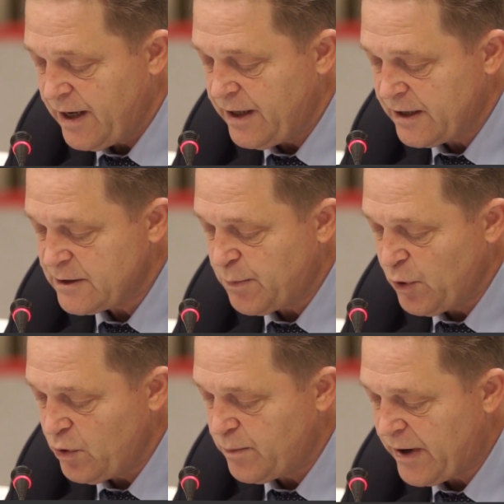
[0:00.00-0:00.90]
and
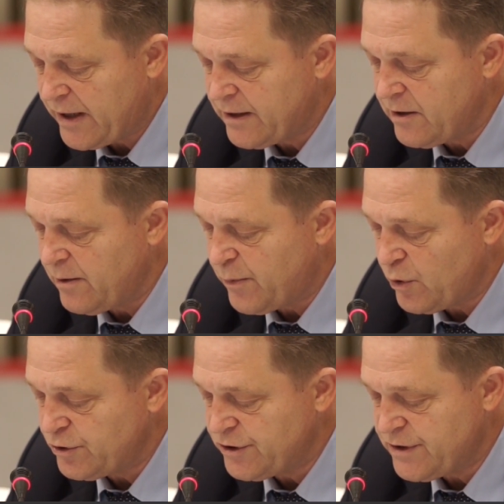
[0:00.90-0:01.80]
explored practical
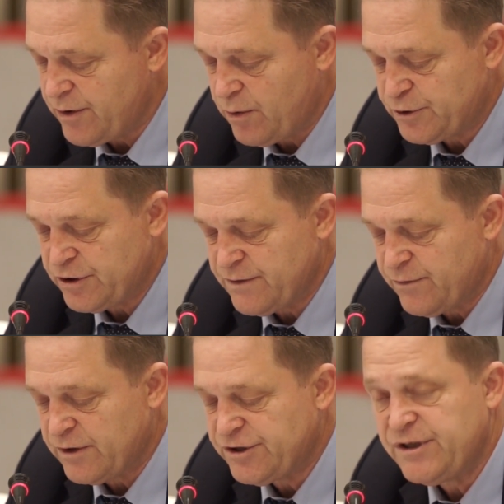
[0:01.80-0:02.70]
approaches and options
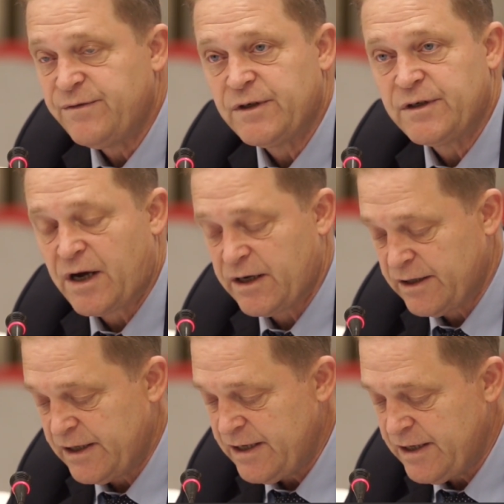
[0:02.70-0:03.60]
for achieving Target